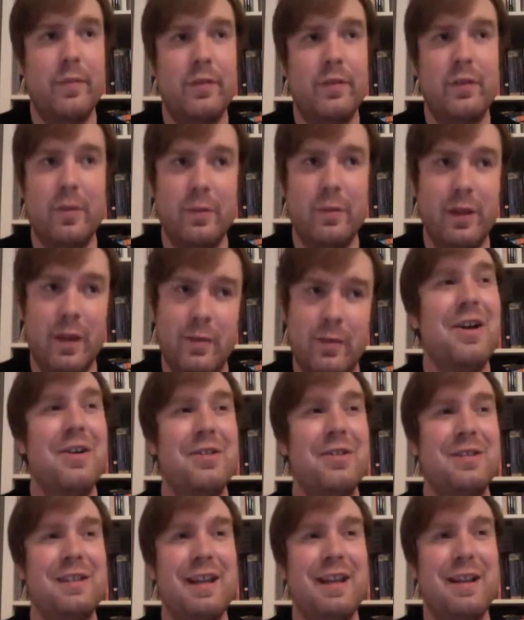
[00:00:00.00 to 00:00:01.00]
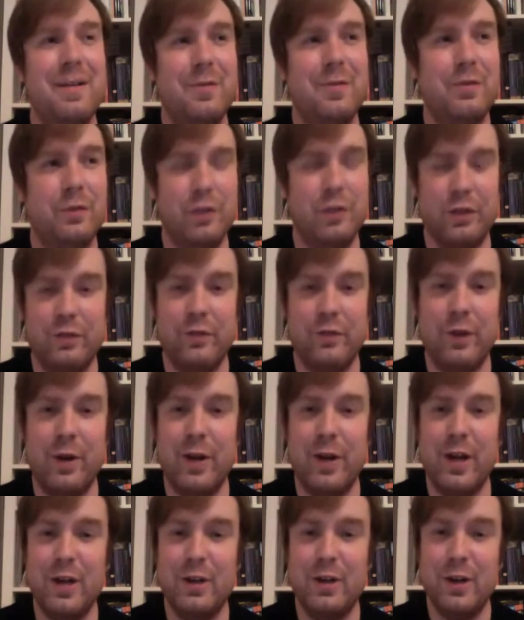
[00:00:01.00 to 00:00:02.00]
Sometimes her stand-up's just very
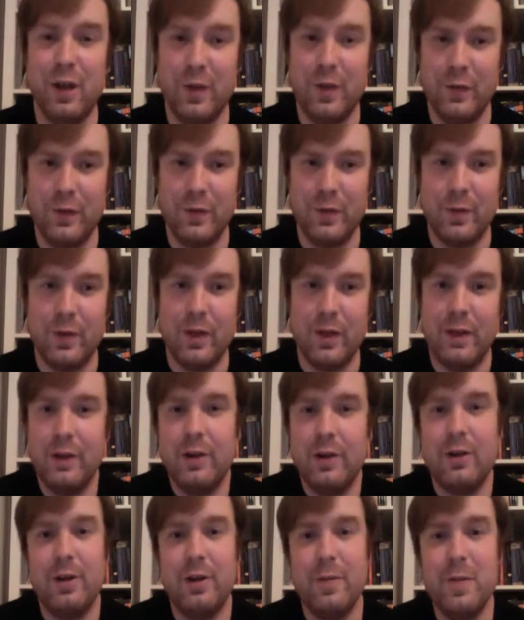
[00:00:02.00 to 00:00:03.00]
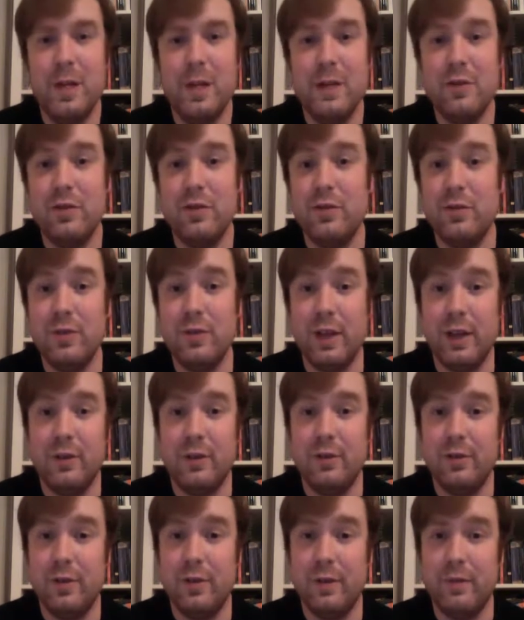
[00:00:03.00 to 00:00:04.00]
uncomfortable, and there are comedians who do that and
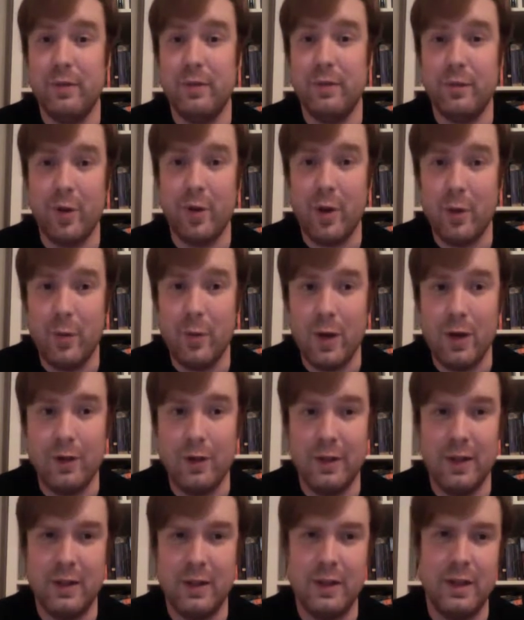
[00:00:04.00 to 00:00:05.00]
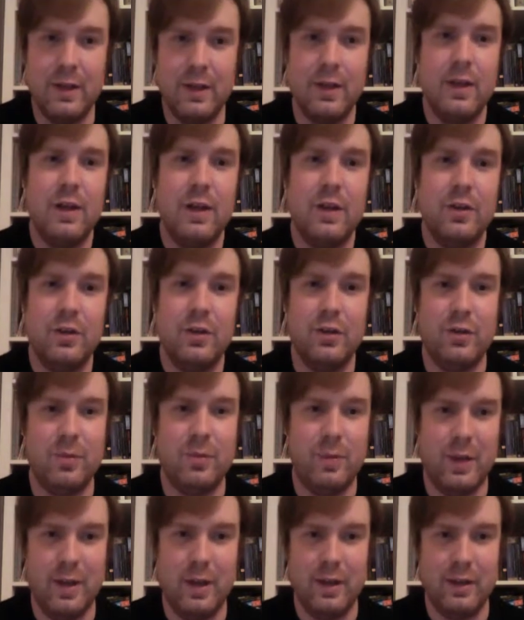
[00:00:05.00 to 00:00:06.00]
do that very well. Not that she should
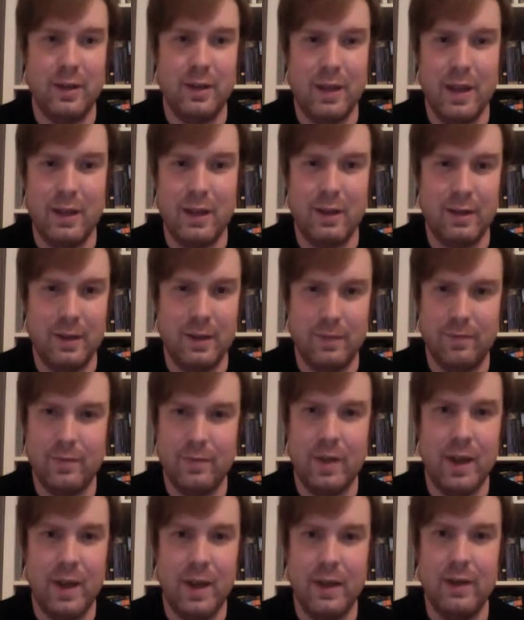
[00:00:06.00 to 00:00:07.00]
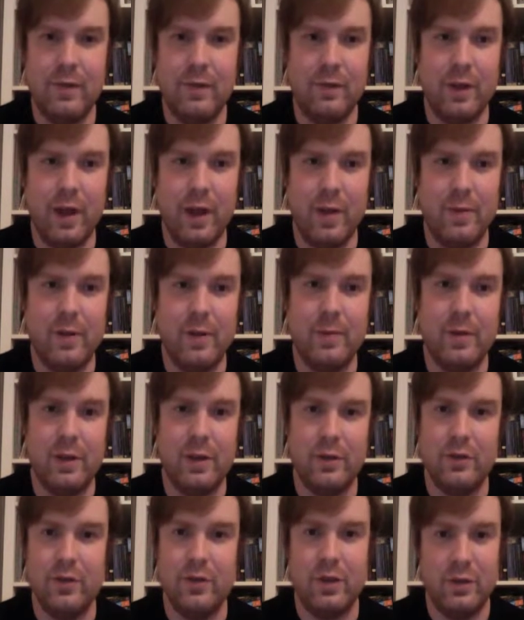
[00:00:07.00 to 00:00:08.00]
be at like the height of comedy
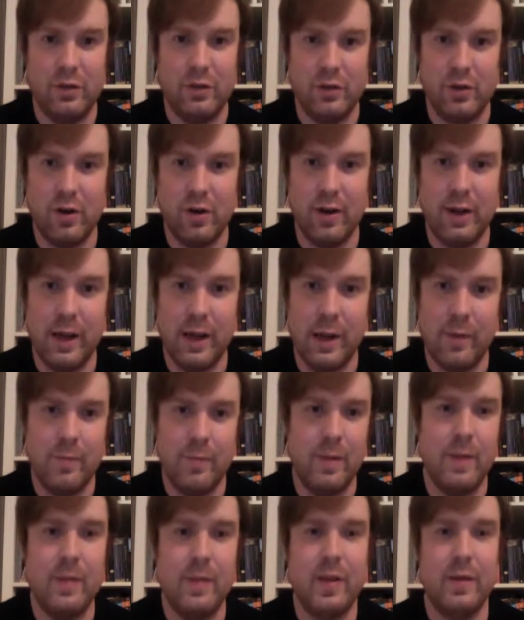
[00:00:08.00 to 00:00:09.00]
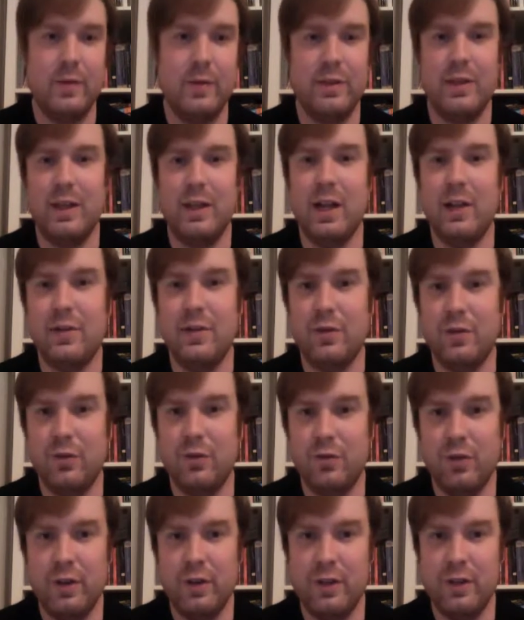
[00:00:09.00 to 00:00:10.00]
because she is starting out. Maybe that was a conscious
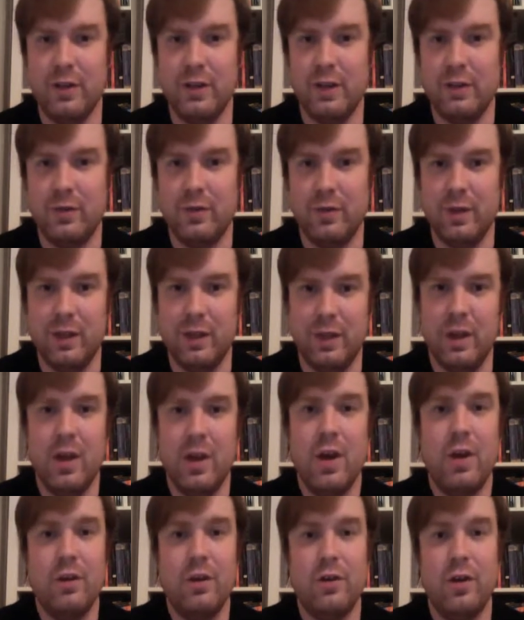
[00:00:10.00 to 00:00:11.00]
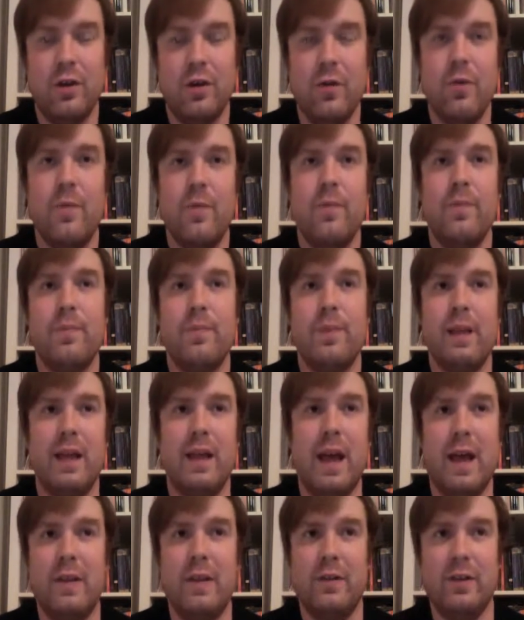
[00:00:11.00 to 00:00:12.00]
choice not to really go be
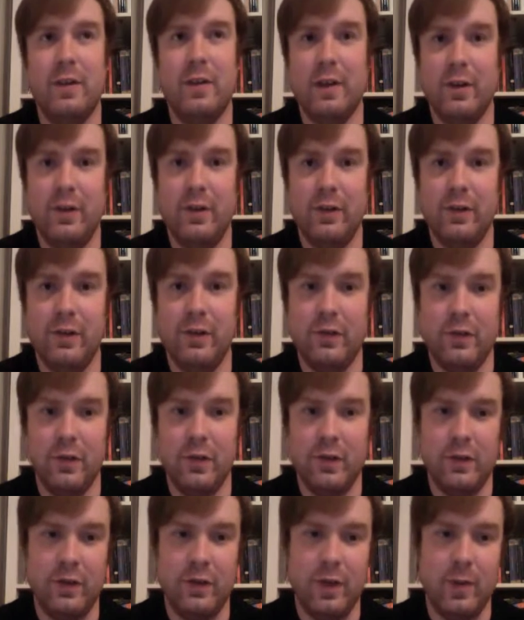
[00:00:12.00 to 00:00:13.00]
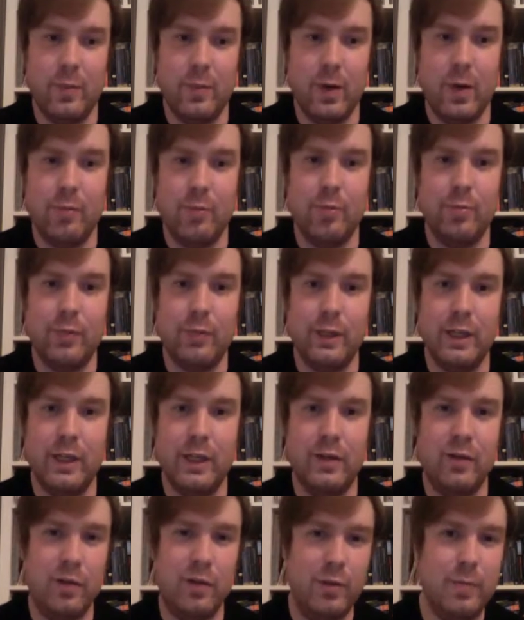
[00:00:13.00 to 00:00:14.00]
as hilarious as Jenny Slate probably
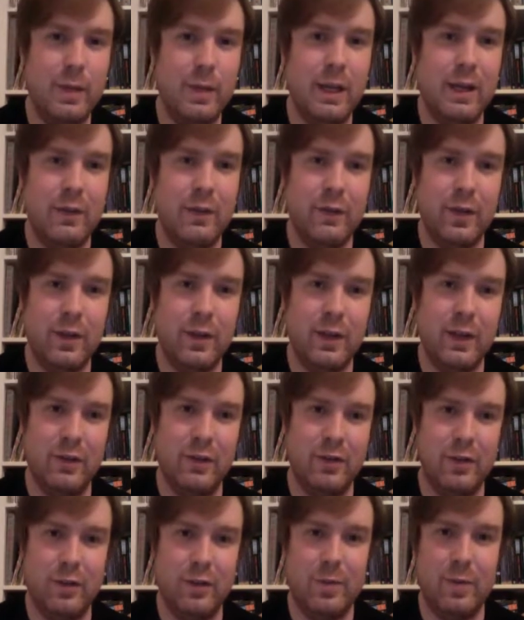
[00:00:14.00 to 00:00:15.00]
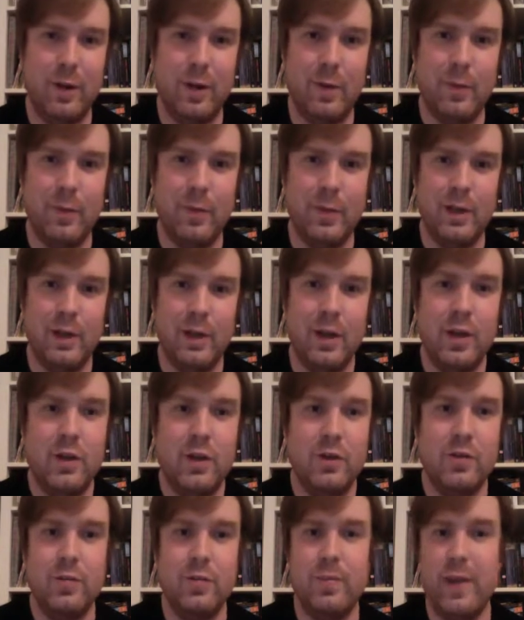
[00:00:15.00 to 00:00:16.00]
could be. It felt like she could probably
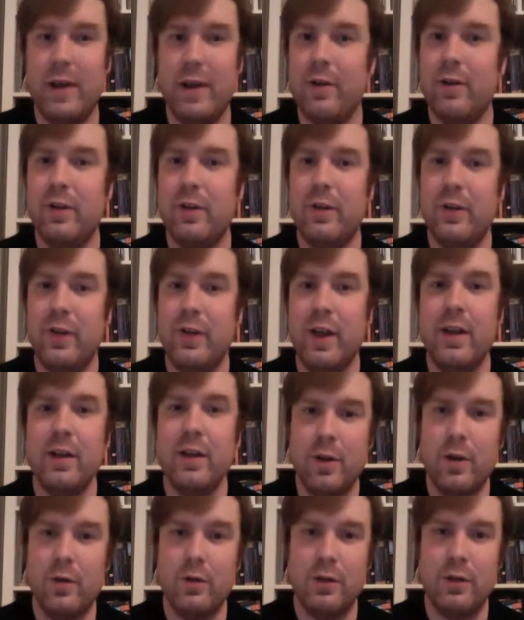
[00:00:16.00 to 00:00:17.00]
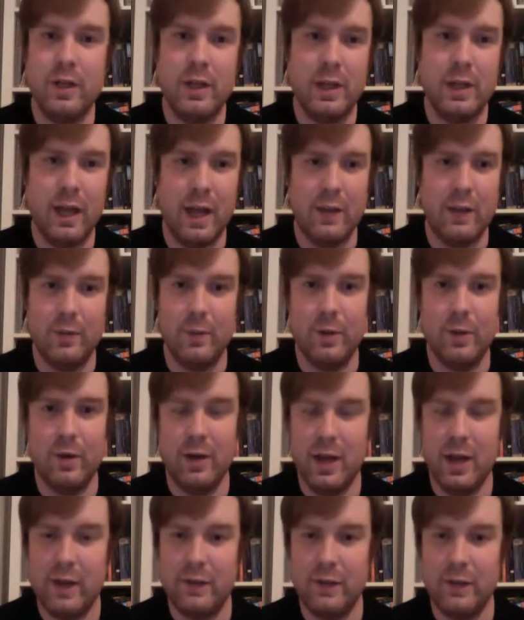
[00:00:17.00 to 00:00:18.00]
do better at stand-up. She has been on
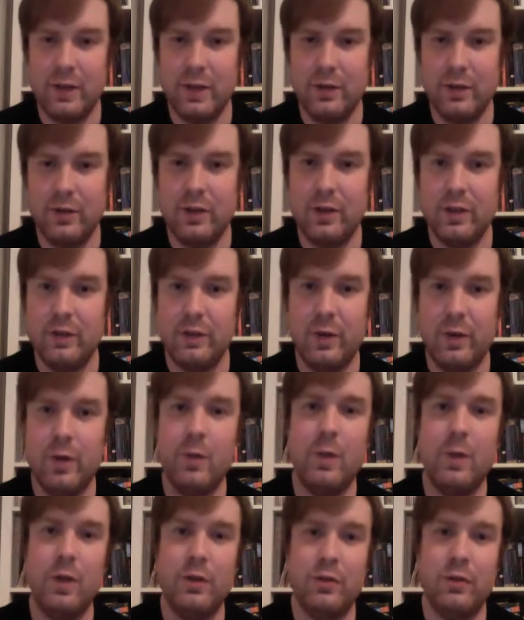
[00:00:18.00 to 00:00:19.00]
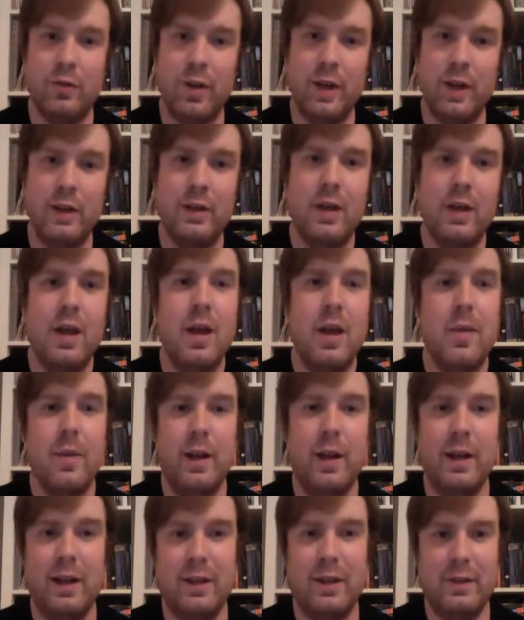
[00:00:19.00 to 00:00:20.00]
SNL. She is very well trained, but
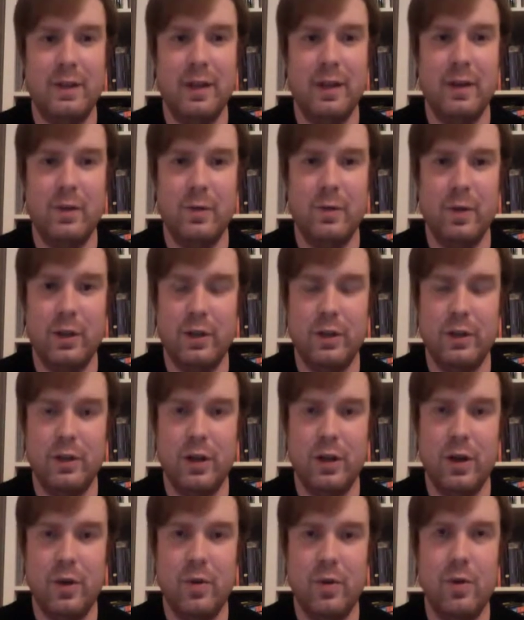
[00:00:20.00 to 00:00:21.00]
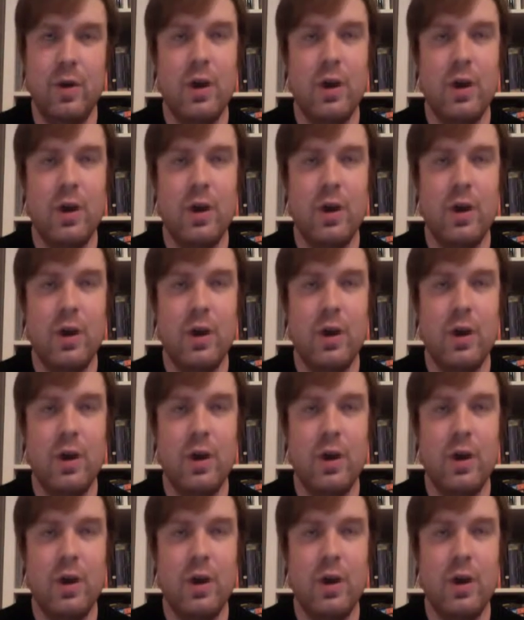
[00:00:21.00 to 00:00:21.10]
I guess they didn't want it to go